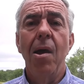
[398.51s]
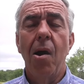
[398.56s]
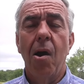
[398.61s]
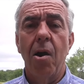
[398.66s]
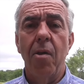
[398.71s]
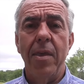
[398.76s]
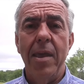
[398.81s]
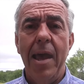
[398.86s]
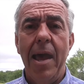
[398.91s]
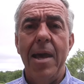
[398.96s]

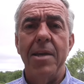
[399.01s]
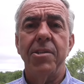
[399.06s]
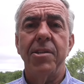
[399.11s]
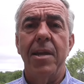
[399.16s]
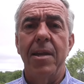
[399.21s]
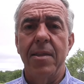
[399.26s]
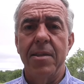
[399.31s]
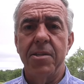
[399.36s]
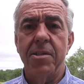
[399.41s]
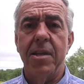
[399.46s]
Are they
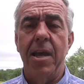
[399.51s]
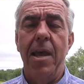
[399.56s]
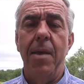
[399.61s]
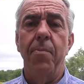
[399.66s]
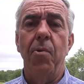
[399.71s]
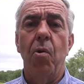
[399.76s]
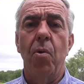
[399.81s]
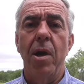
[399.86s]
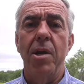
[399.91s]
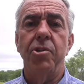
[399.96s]
asking the
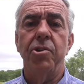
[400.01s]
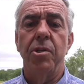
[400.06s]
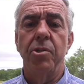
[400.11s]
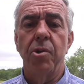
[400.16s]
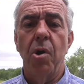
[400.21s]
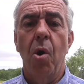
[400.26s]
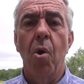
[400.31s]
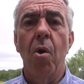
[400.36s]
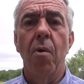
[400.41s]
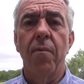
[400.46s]
same question
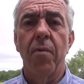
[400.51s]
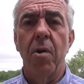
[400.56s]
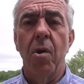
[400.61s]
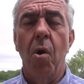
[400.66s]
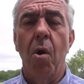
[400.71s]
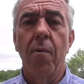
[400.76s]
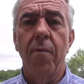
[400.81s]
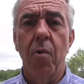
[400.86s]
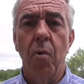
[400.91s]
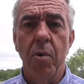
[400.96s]
over and
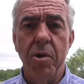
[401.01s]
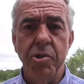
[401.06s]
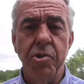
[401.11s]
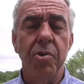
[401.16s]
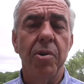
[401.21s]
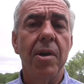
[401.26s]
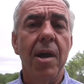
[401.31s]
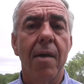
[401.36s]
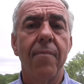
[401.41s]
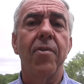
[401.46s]
over, which
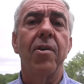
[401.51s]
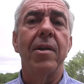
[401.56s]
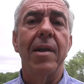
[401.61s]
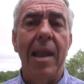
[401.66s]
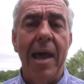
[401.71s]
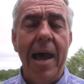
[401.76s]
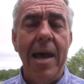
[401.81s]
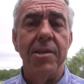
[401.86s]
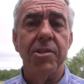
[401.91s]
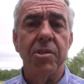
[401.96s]
you covered
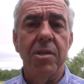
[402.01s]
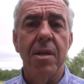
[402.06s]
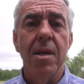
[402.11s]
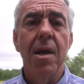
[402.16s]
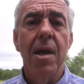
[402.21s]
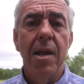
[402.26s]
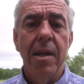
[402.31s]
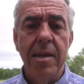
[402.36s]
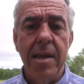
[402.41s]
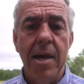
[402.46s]
last
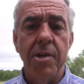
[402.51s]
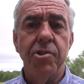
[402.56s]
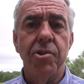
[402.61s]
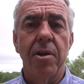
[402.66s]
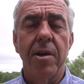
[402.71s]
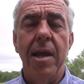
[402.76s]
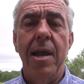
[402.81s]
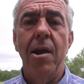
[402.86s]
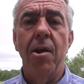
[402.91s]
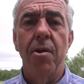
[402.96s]

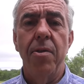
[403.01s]
yesterday?